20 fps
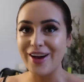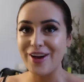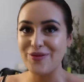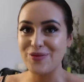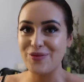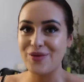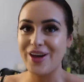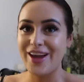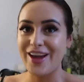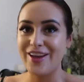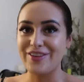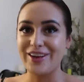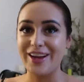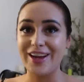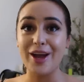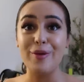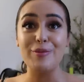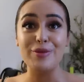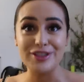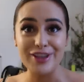I'm
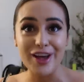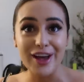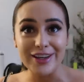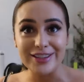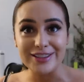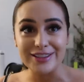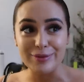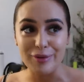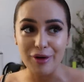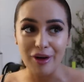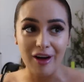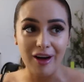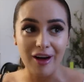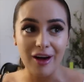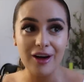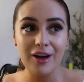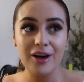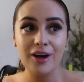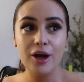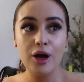wearing a maternity
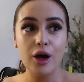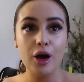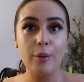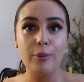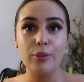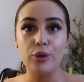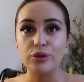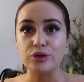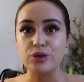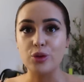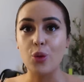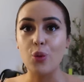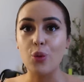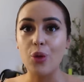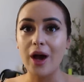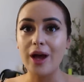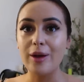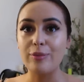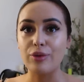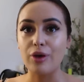bra, but also a
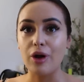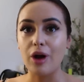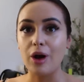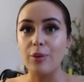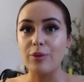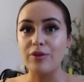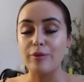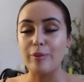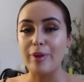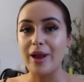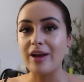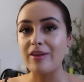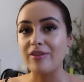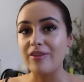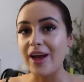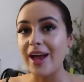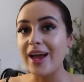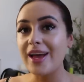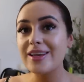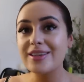white bra with a black
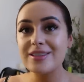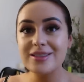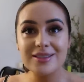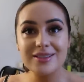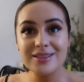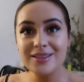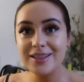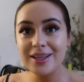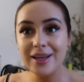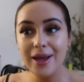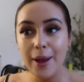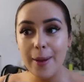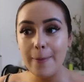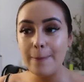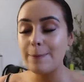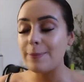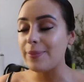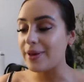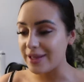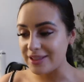vest.
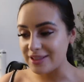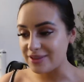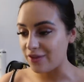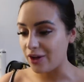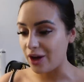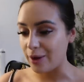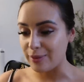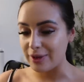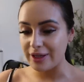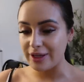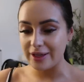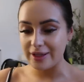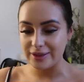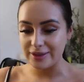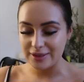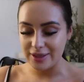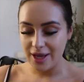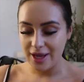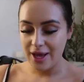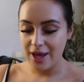But it's fine
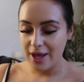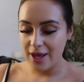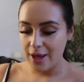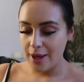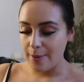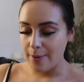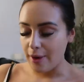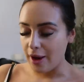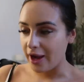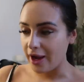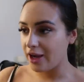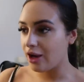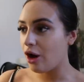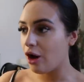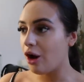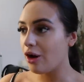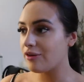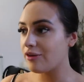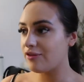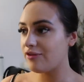because I
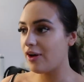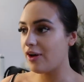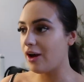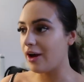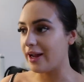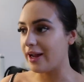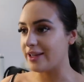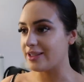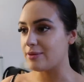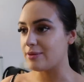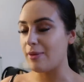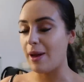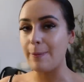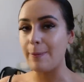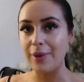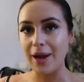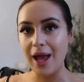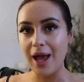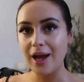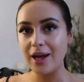can't find my
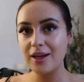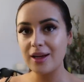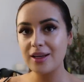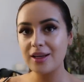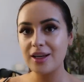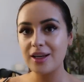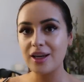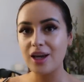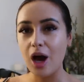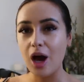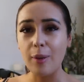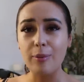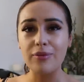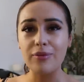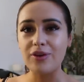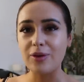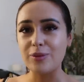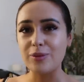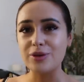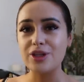black
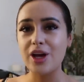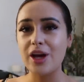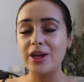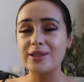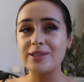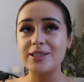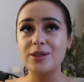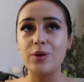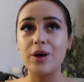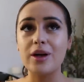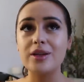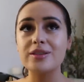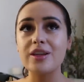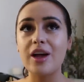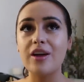comfy maternity ones.